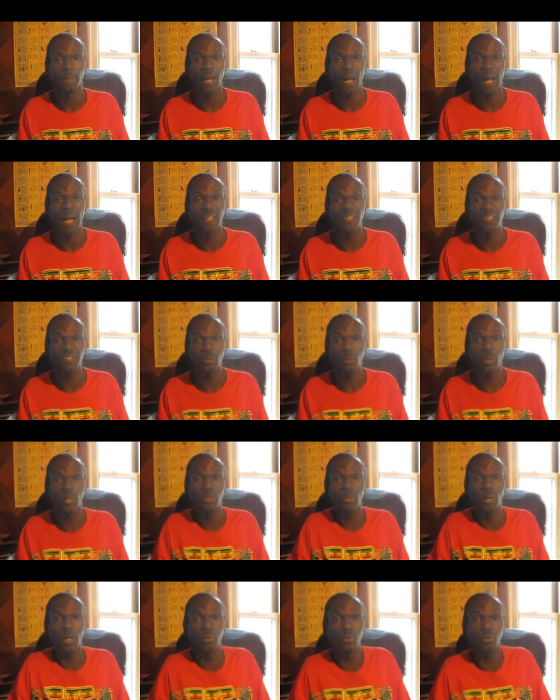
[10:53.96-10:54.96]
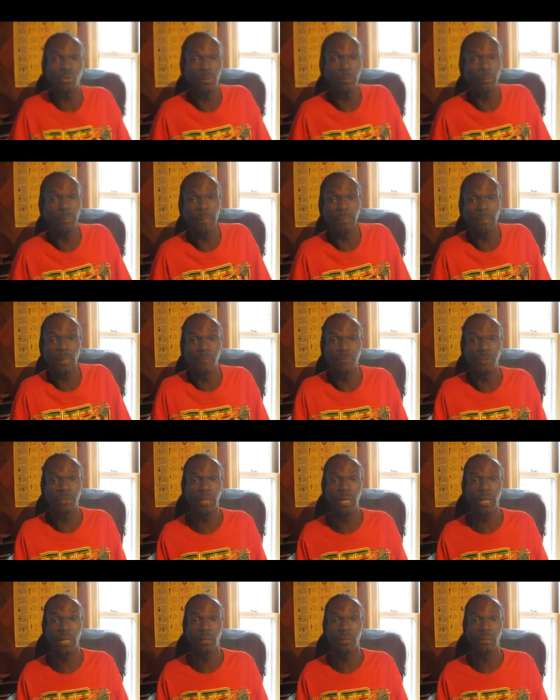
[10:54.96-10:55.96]
I see what y'all do to the people every
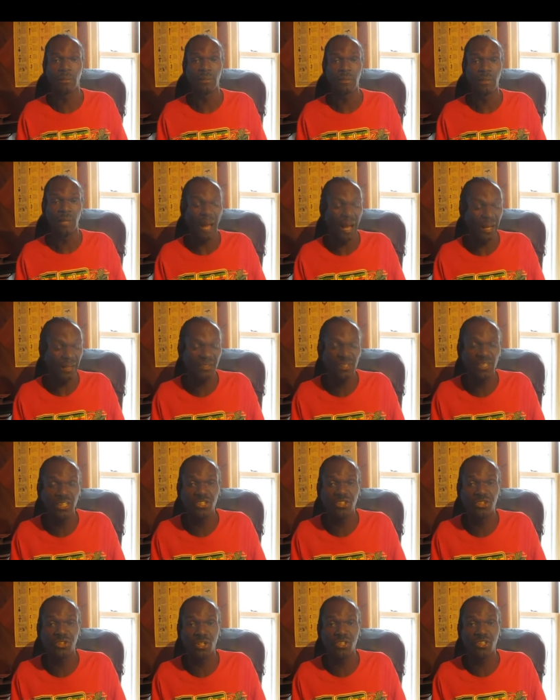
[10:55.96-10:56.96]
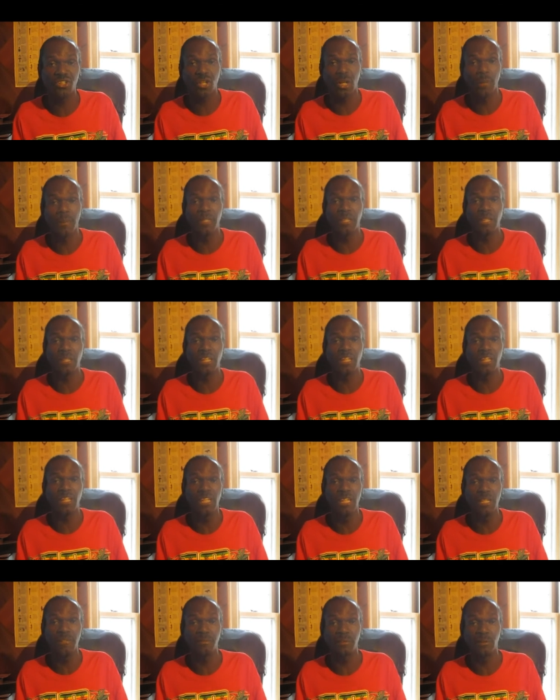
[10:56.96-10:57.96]
day. I see these judges commit the
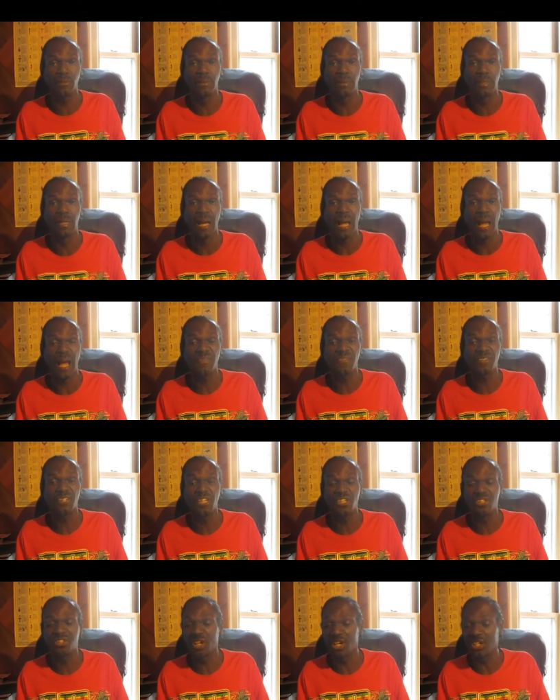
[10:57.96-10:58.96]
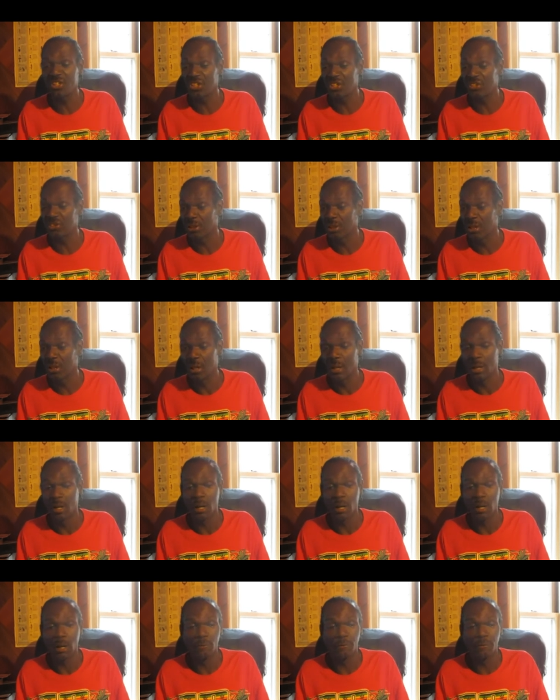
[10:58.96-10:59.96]
evil. I see these judges
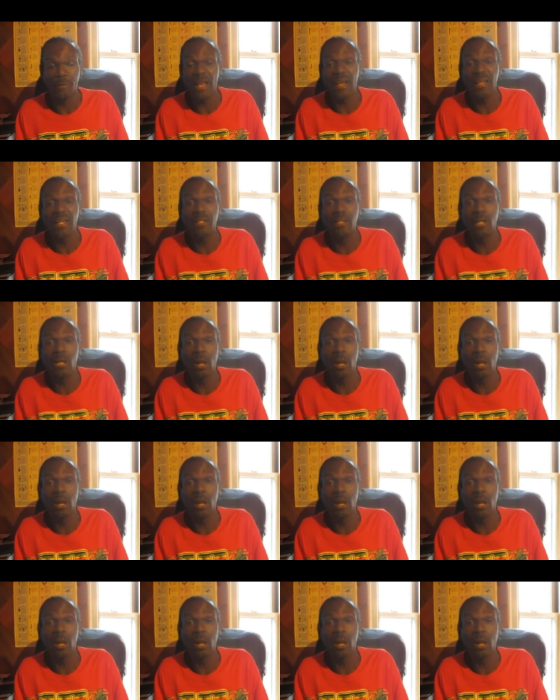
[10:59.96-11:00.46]
violate the